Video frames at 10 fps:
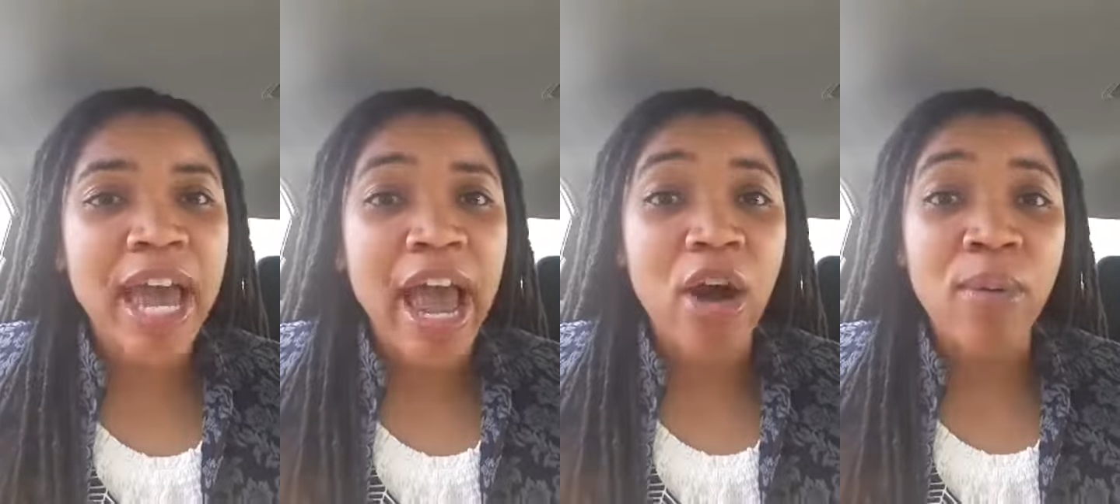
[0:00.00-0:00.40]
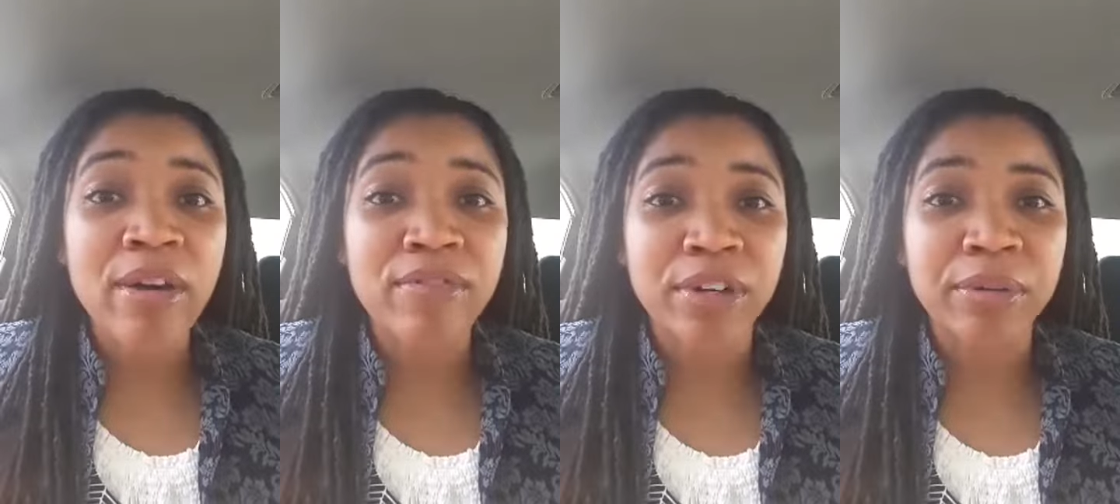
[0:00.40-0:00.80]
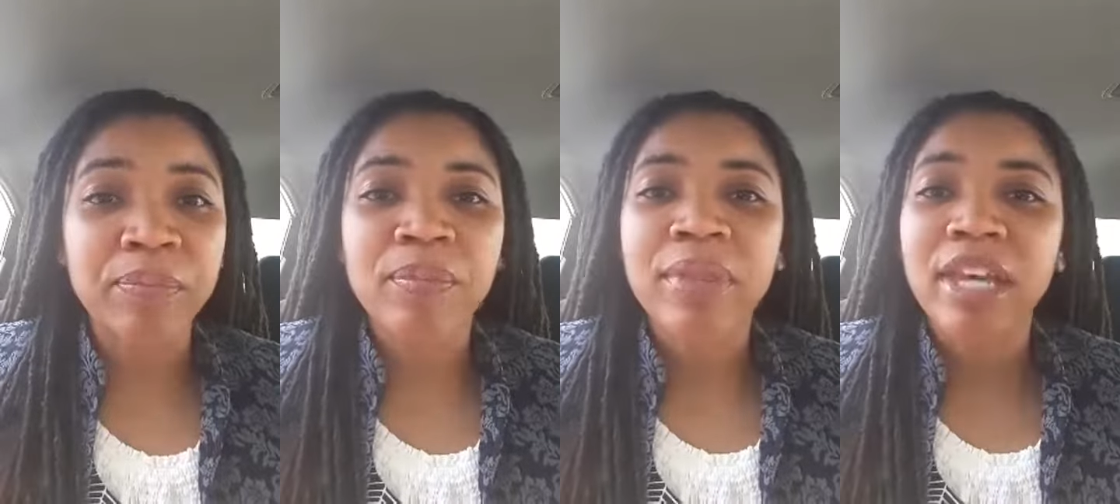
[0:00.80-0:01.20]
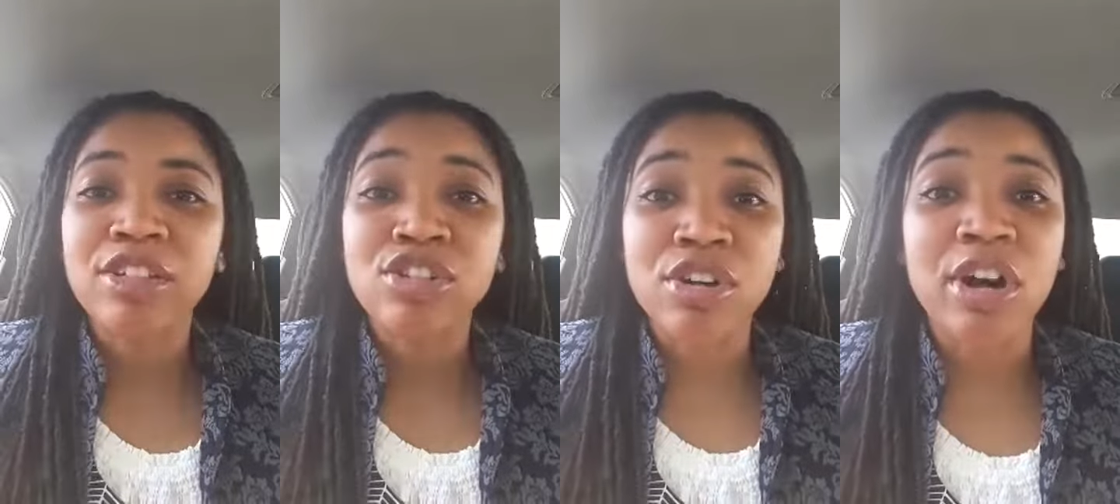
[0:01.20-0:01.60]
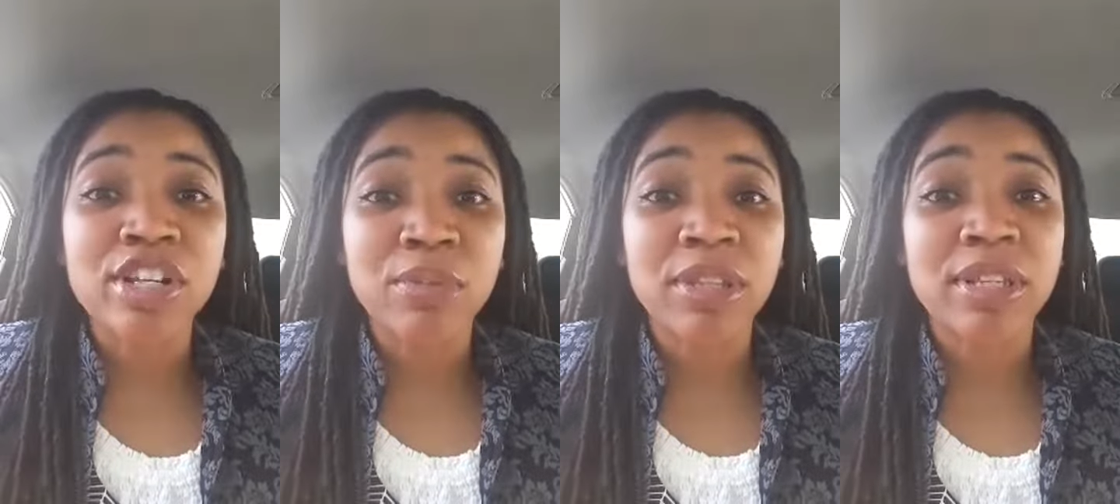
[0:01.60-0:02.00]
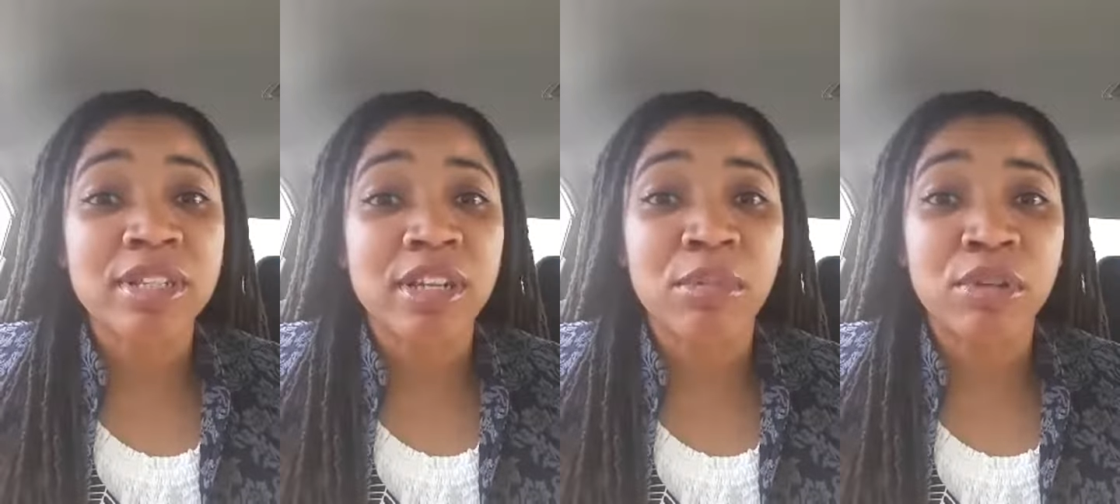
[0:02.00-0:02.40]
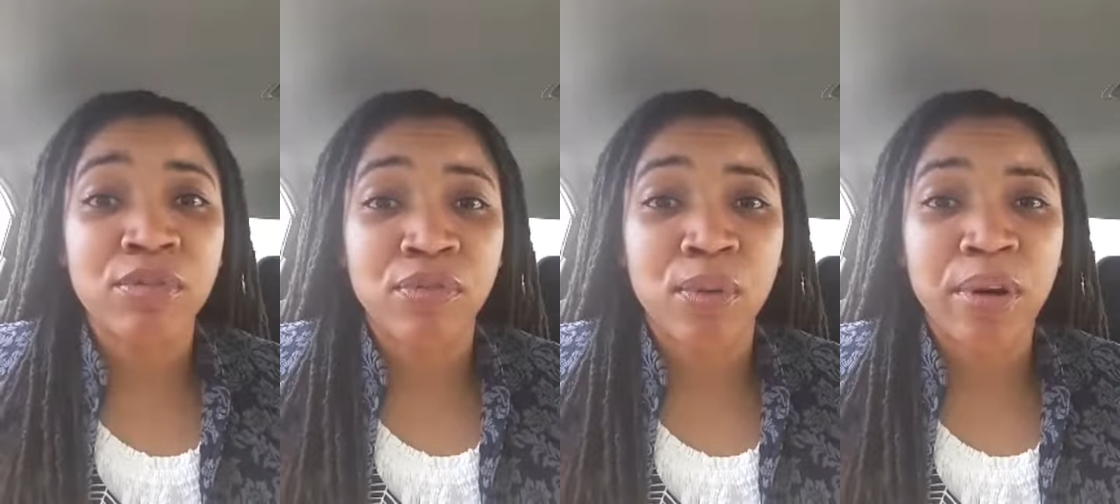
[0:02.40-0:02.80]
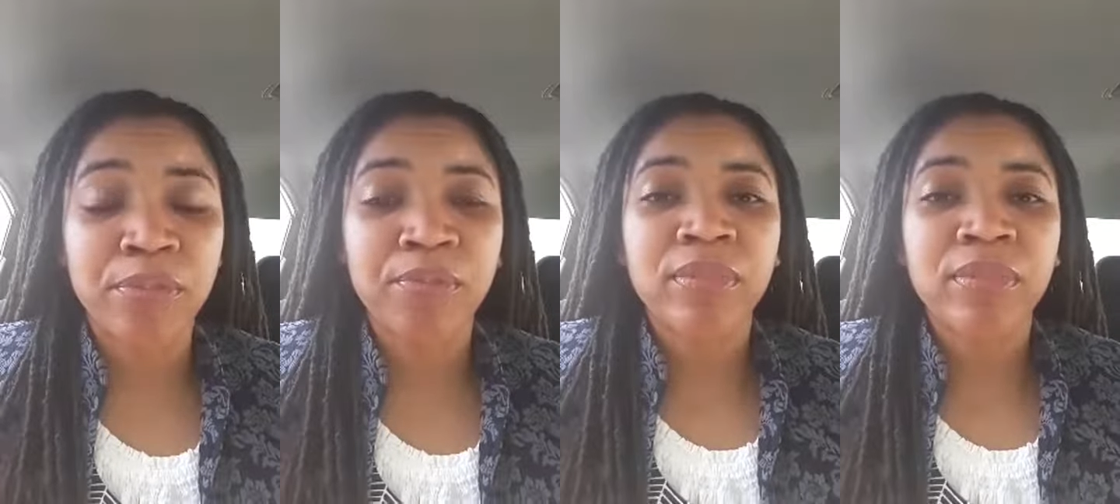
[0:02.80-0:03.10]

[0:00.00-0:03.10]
However, it starts with this W-4.